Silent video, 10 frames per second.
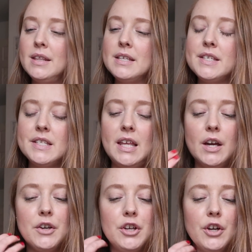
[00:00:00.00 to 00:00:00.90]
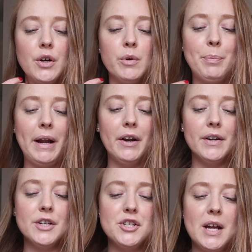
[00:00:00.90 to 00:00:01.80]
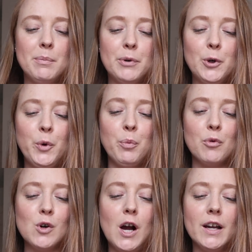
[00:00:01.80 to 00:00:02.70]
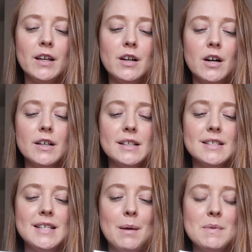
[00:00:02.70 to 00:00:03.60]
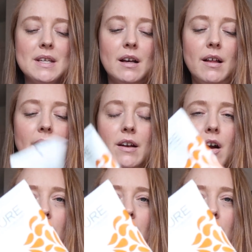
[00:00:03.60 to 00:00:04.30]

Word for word: This is the Acure Repairing Shampoo with Moroccan Argan Stem Cell and